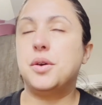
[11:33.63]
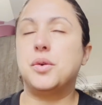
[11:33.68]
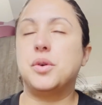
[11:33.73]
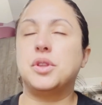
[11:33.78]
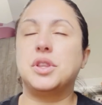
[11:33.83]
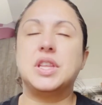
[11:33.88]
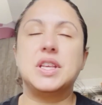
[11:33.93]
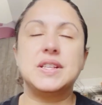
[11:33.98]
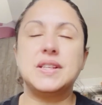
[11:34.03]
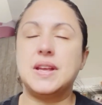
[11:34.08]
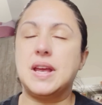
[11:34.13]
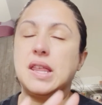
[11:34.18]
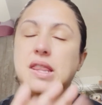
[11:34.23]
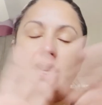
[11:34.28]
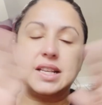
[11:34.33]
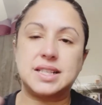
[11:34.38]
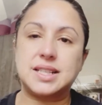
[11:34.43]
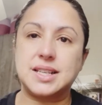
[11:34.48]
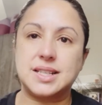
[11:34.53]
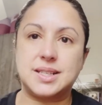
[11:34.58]
this, and
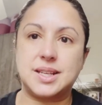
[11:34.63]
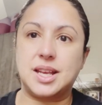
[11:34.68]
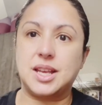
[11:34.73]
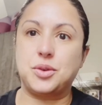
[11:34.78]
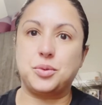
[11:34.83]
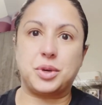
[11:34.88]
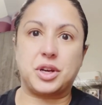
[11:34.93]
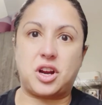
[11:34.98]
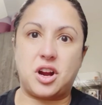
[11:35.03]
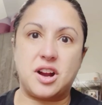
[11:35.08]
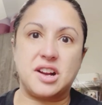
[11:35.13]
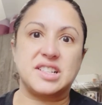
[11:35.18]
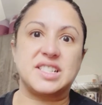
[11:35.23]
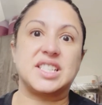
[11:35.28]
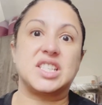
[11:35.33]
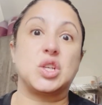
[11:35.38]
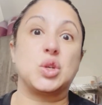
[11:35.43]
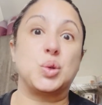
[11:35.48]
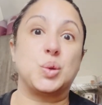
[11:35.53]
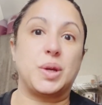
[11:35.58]
this is in regards
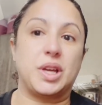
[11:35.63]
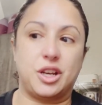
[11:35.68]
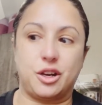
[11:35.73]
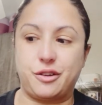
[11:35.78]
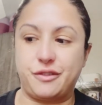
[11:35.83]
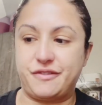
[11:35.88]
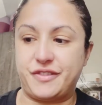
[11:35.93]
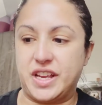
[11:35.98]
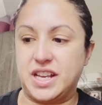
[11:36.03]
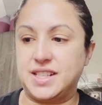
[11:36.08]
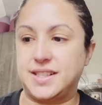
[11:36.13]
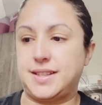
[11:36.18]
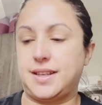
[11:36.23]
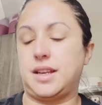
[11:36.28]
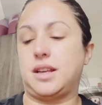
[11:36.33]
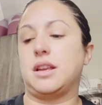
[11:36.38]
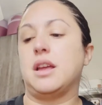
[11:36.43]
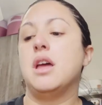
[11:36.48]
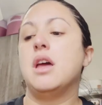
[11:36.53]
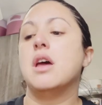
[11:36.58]
to
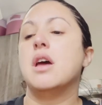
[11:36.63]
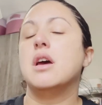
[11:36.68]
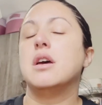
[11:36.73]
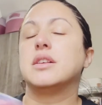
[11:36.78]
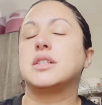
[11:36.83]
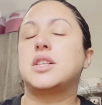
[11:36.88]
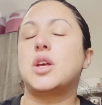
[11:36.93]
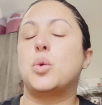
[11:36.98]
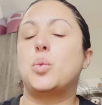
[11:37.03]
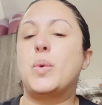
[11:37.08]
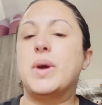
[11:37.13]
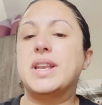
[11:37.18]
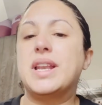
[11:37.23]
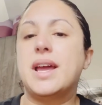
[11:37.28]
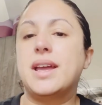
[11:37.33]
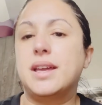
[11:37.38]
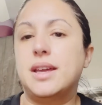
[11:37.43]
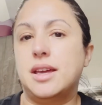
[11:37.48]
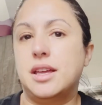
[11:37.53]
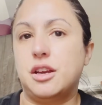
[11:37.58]
interfacing. So when
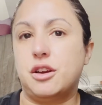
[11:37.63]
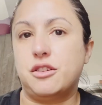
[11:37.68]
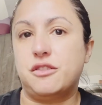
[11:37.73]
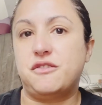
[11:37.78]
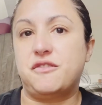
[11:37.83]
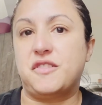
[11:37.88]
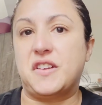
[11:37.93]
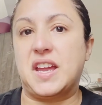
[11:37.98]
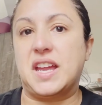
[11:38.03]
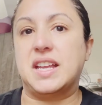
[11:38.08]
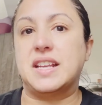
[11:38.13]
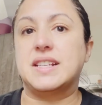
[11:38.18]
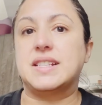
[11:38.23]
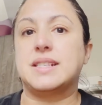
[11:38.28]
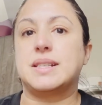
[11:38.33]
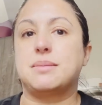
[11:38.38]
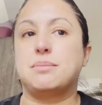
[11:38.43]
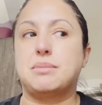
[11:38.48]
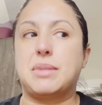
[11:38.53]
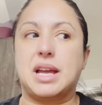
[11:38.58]
I
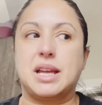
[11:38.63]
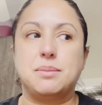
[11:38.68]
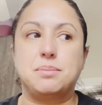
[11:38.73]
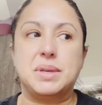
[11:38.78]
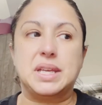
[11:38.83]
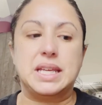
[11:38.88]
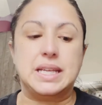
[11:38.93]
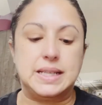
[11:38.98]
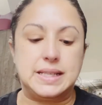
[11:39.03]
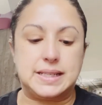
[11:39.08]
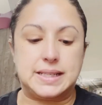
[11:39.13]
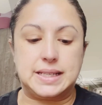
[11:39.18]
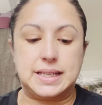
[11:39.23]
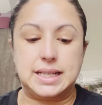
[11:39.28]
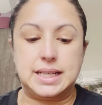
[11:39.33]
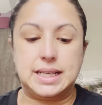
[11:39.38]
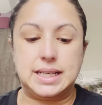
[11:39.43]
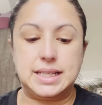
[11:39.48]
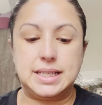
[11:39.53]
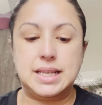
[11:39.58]
interface my
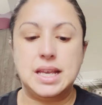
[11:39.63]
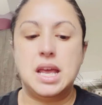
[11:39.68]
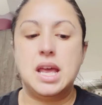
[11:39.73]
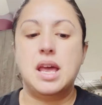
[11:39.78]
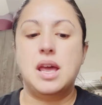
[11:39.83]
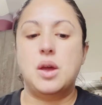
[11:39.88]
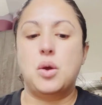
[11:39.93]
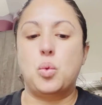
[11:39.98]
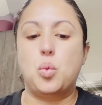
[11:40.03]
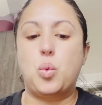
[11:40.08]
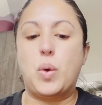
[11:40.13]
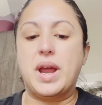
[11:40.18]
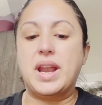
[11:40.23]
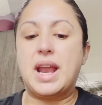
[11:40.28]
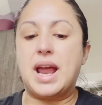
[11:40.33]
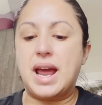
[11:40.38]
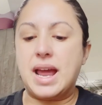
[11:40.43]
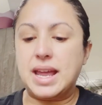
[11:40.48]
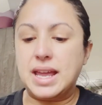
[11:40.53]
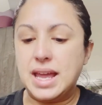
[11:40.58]
pieces, when
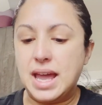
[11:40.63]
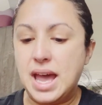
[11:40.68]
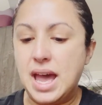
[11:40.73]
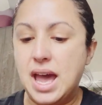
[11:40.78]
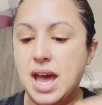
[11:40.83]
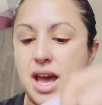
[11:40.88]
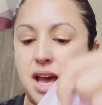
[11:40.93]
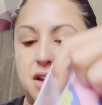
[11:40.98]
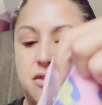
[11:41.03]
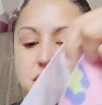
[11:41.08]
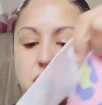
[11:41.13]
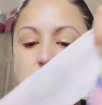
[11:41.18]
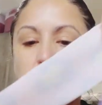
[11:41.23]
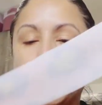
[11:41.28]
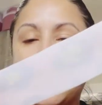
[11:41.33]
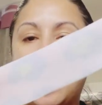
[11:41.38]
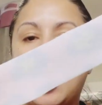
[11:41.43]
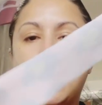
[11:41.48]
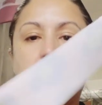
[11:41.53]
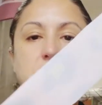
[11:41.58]
I have
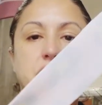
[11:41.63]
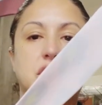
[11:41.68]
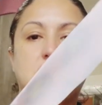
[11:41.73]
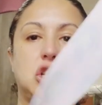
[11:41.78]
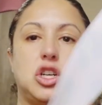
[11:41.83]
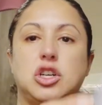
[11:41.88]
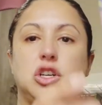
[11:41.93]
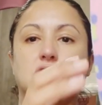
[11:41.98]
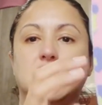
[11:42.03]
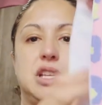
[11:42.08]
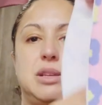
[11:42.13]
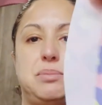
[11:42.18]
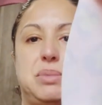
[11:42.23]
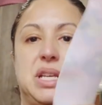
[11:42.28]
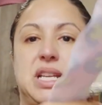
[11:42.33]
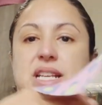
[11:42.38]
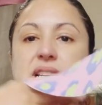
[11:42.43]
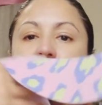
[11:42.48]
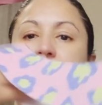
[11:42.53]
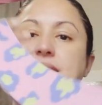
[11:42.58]
long curly
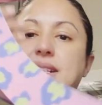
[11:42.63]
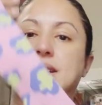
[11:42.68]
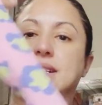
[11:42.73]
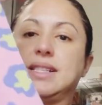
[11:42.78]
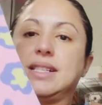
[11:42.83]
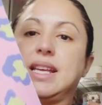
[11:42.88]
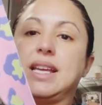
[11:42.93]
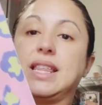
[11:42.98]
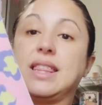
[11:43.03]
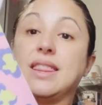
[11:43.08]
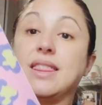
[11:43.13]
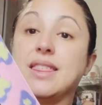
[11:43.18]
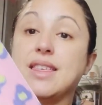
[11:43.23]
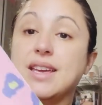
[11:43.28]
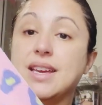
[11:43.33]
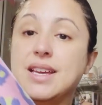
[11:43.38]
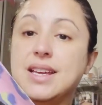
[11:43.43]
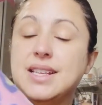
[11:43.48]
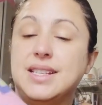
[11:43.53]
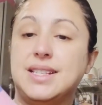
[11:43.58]
pieces like
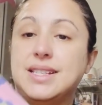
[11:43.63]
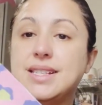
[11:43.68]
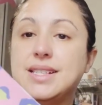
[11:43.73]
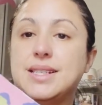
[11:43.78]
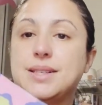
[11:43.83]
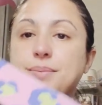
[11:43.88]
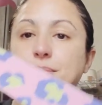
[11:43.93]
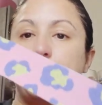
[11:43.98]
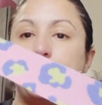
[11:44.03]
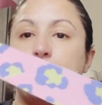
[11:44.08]
this,